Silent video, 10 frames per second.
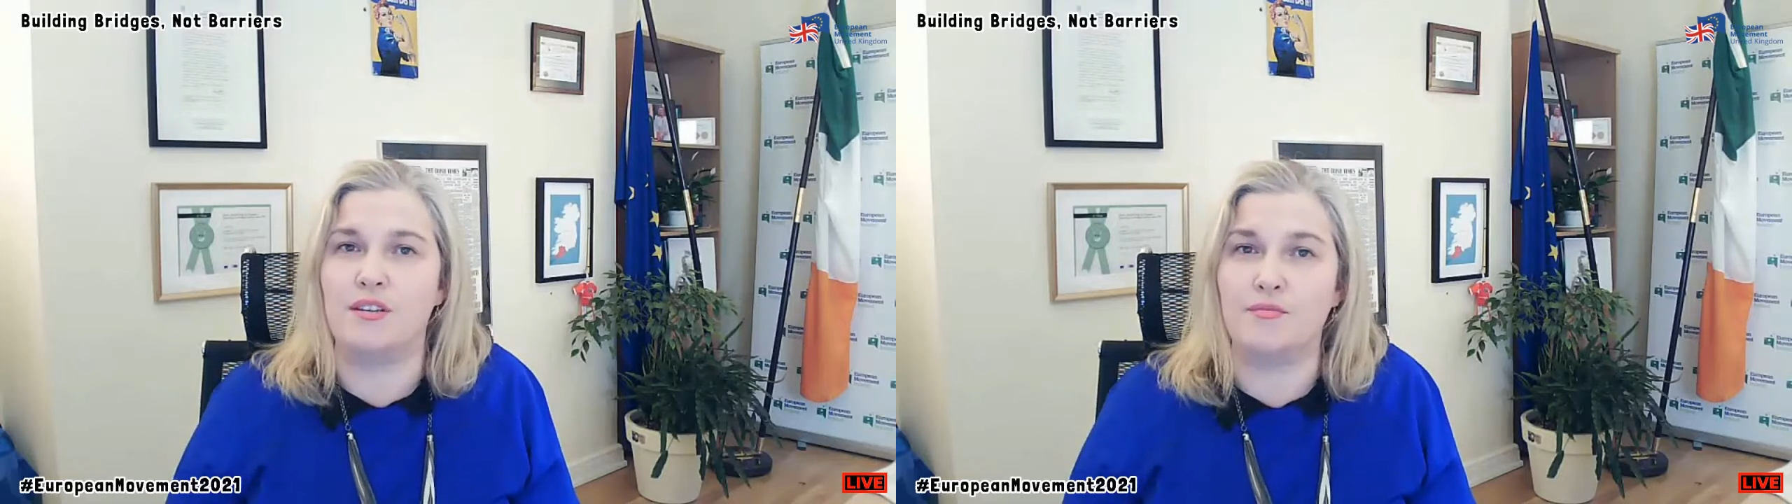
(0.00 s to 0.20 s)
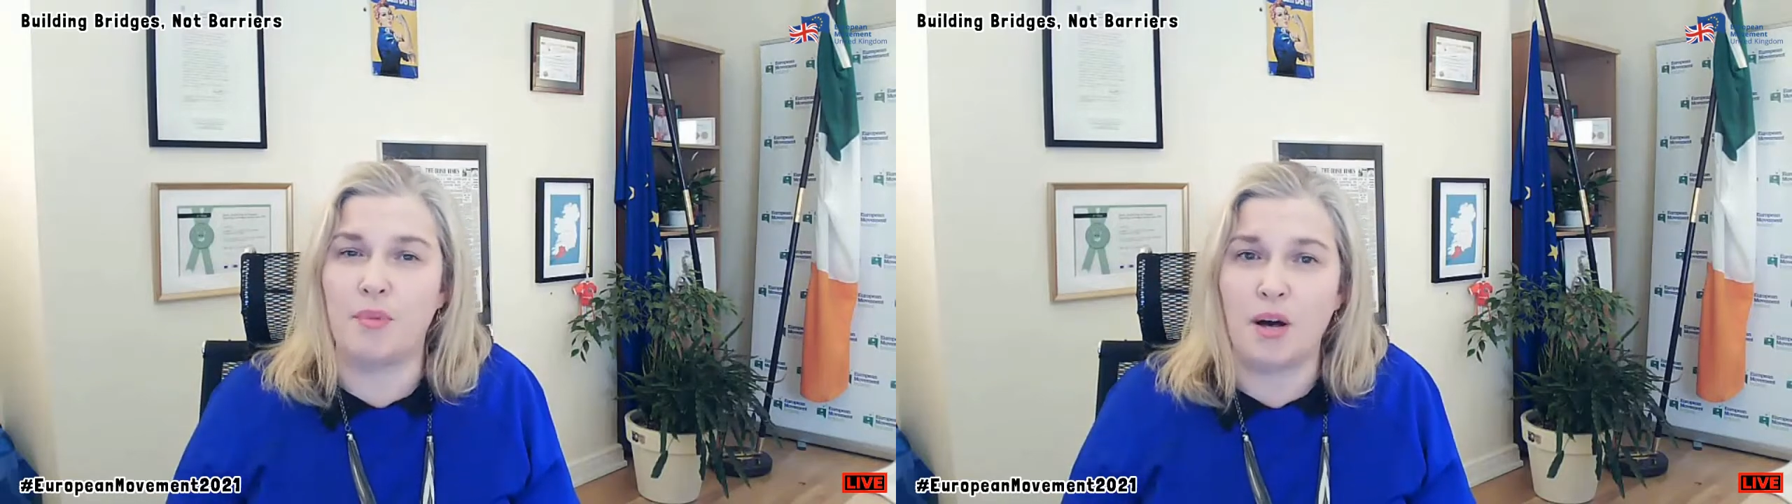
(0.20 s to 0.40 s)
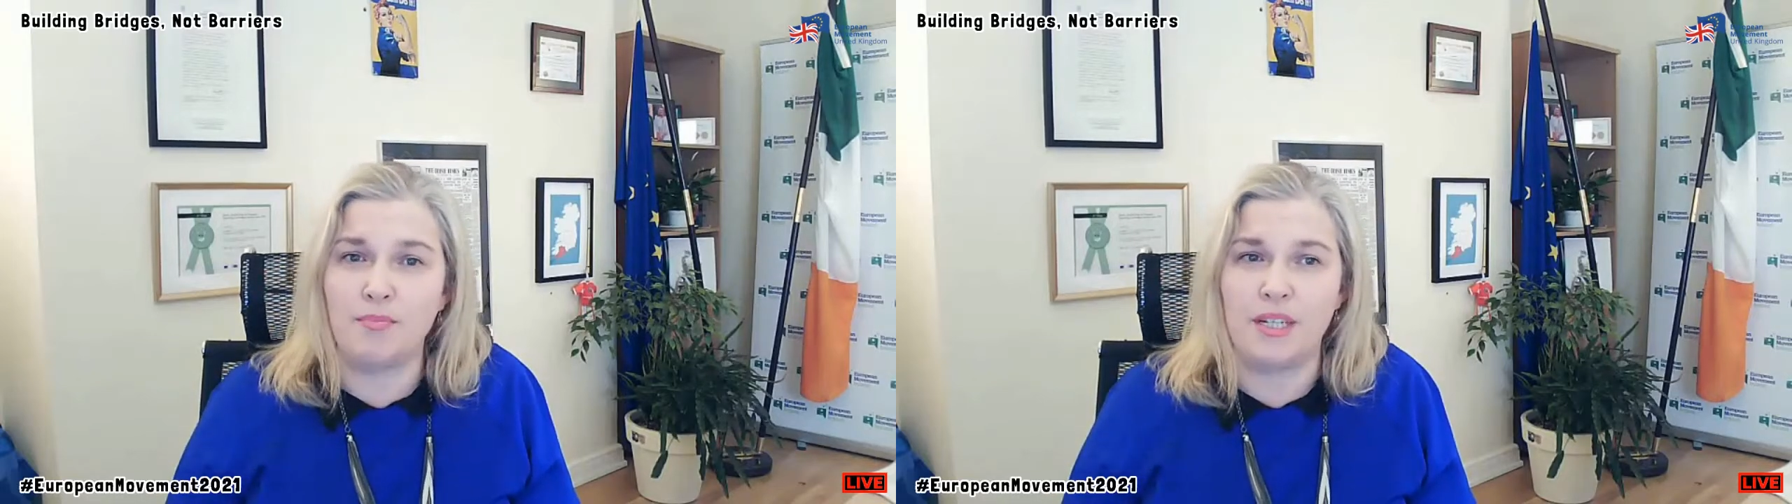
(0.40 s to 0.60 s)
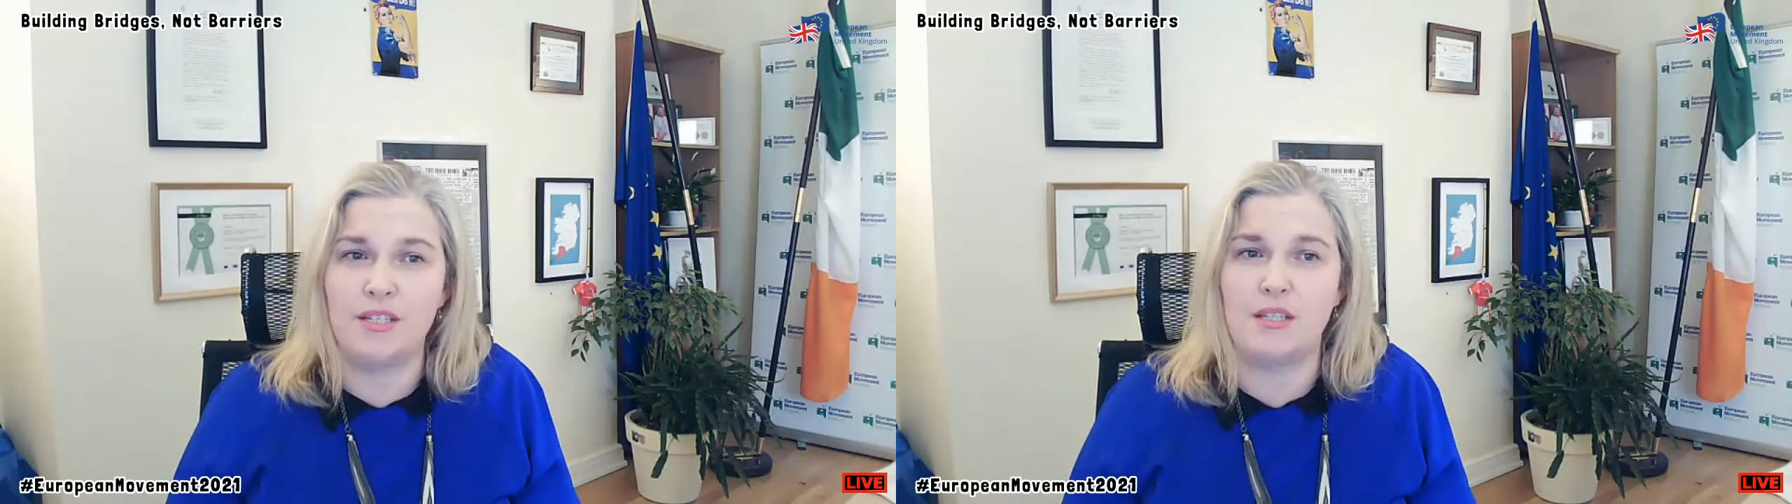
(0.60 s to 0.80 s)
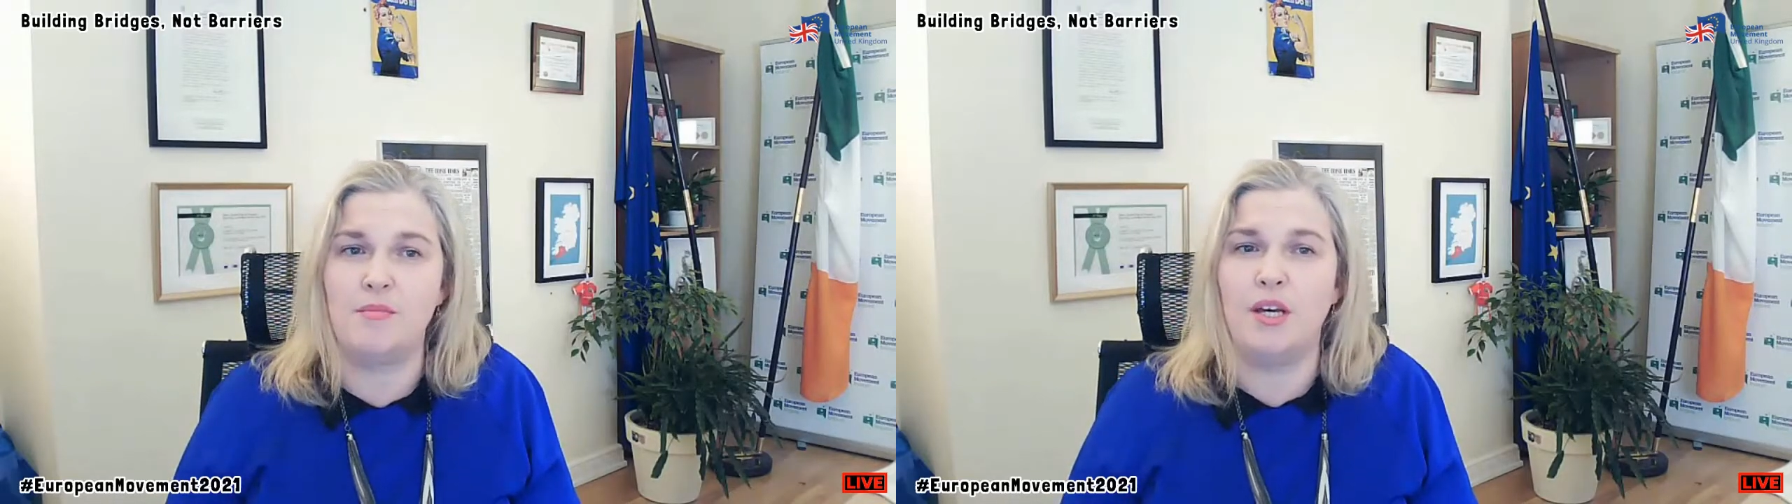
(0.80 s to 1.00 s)
of
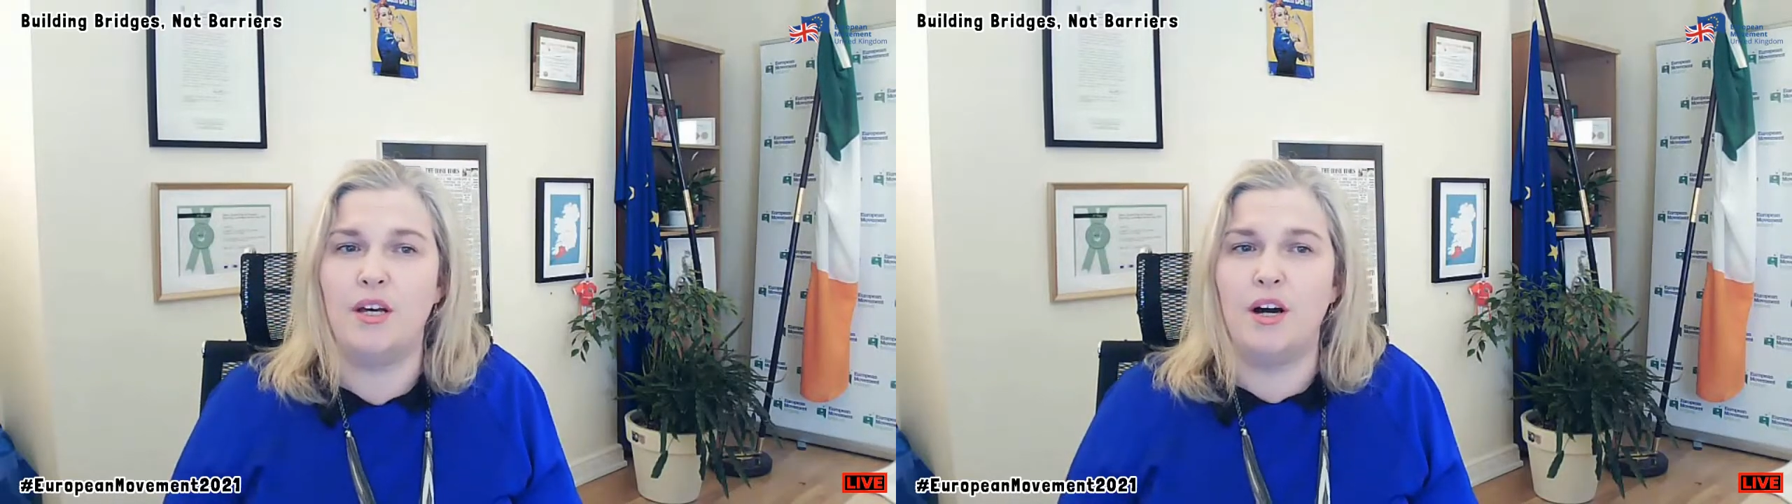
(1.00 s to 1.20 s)
populism,